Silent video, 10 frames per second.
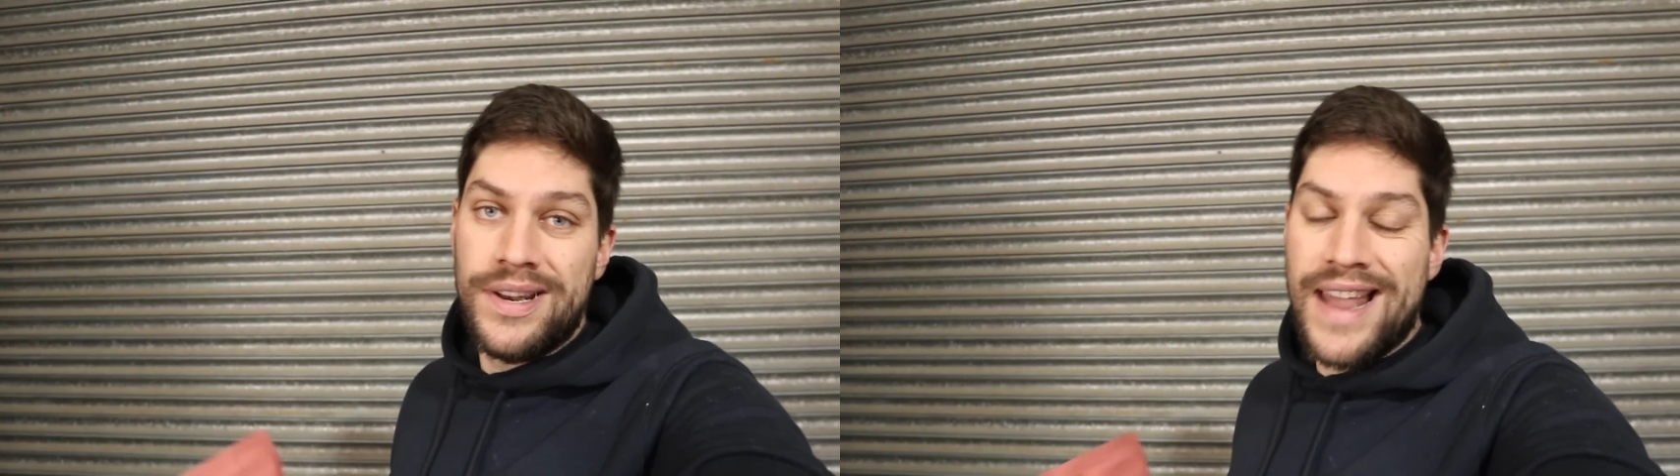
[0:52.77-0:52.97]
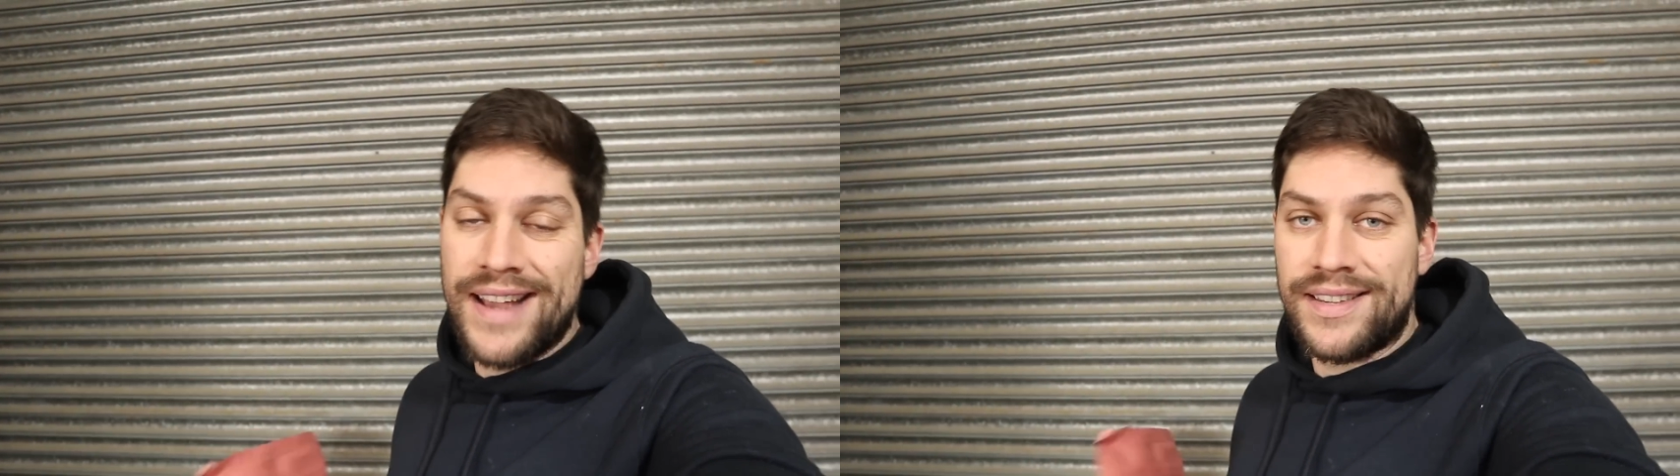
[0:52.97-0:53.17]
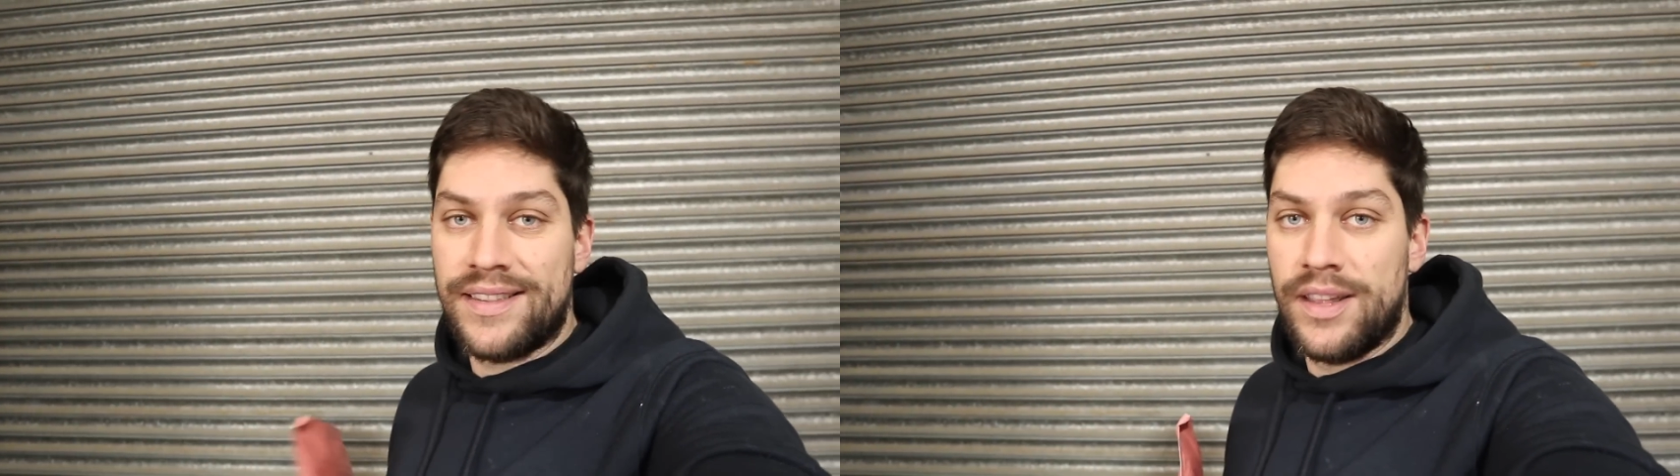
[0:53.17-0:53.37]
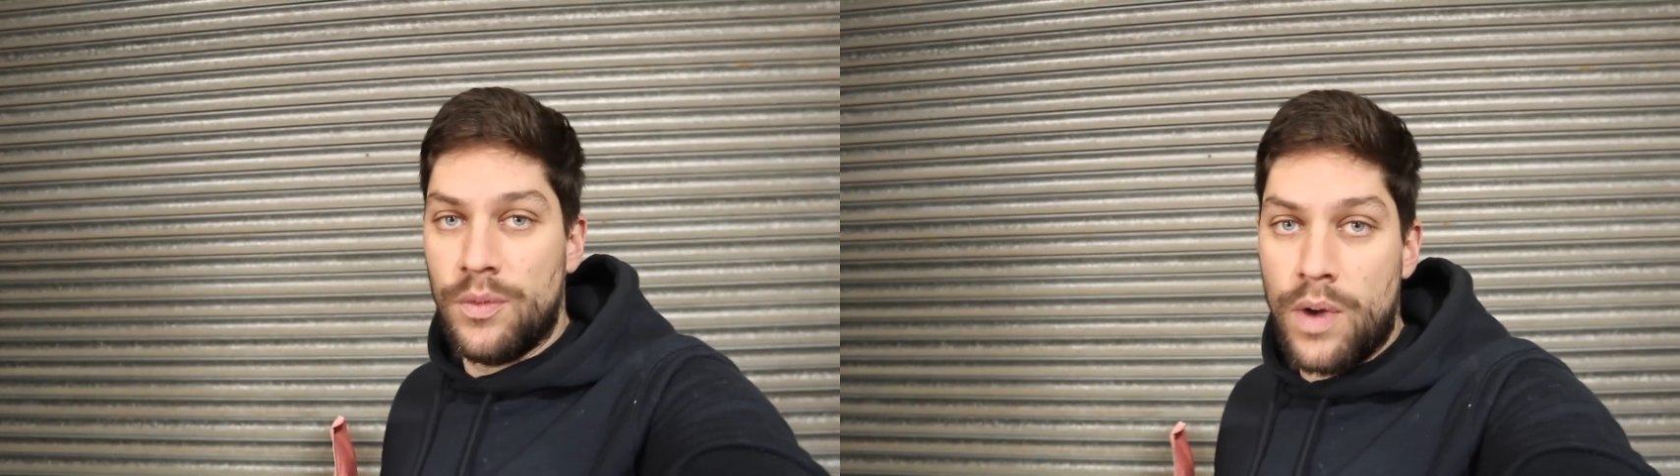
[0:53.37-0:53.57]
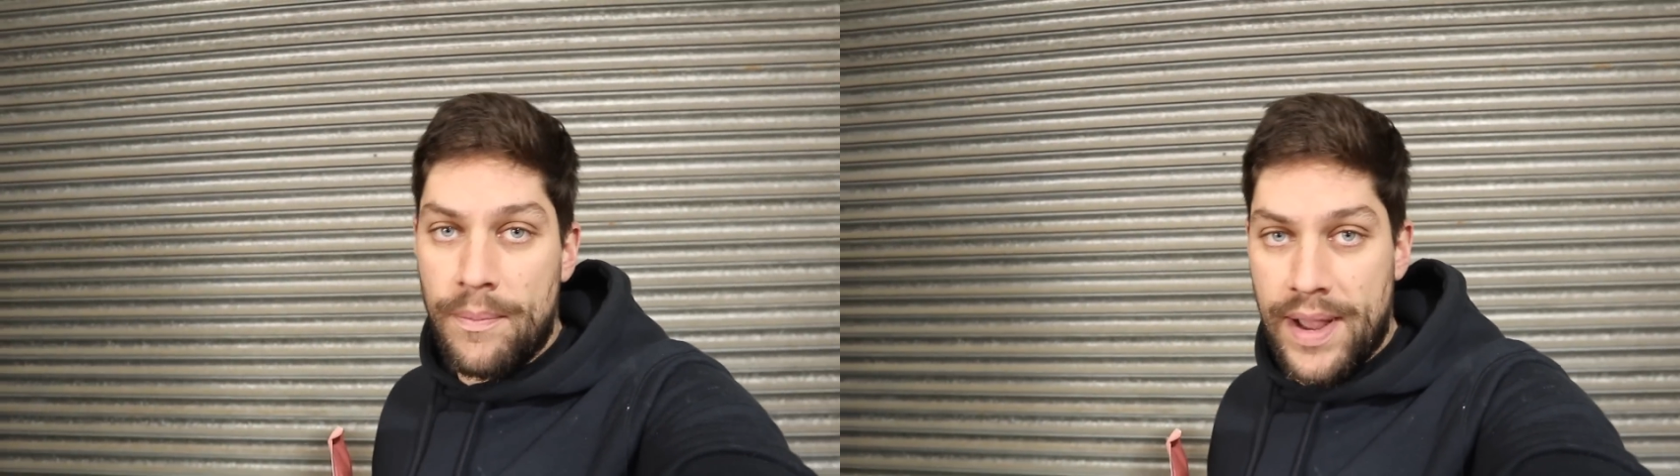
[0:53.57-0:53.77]
less
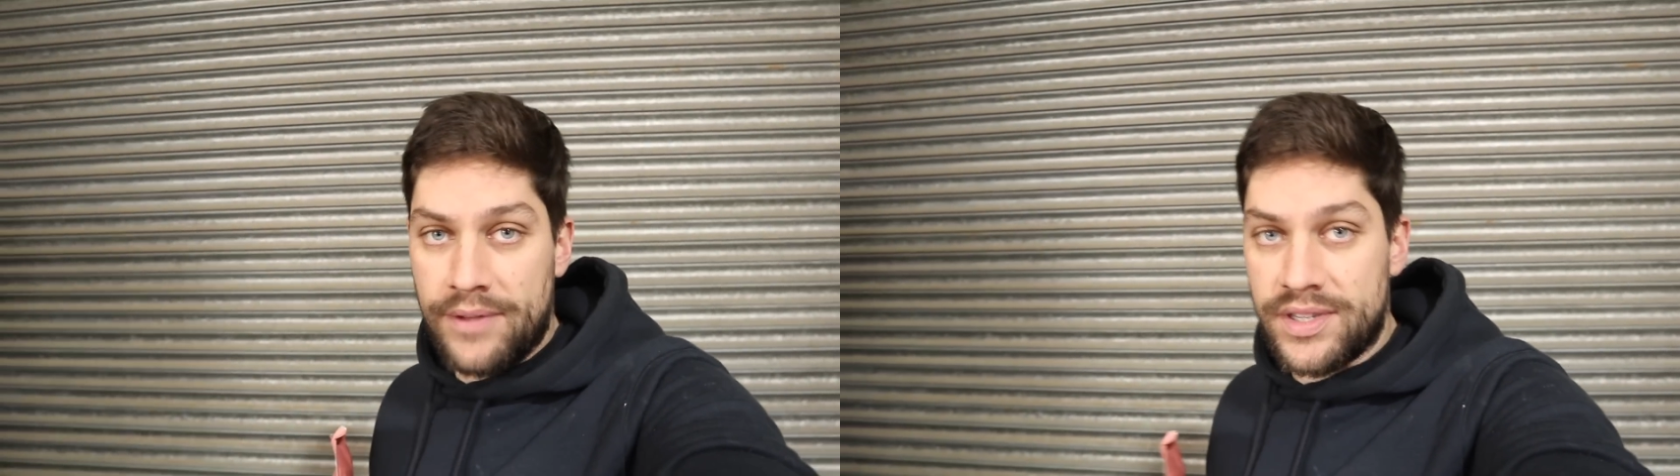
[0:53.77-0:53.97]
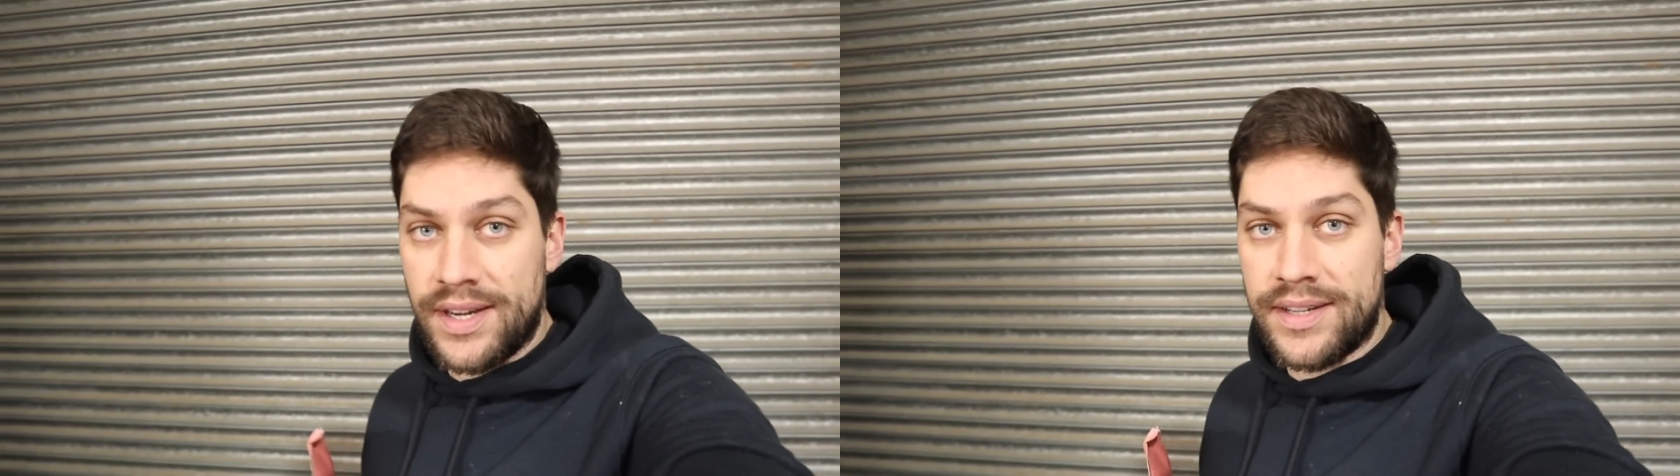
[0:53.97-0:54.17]
than £1.60.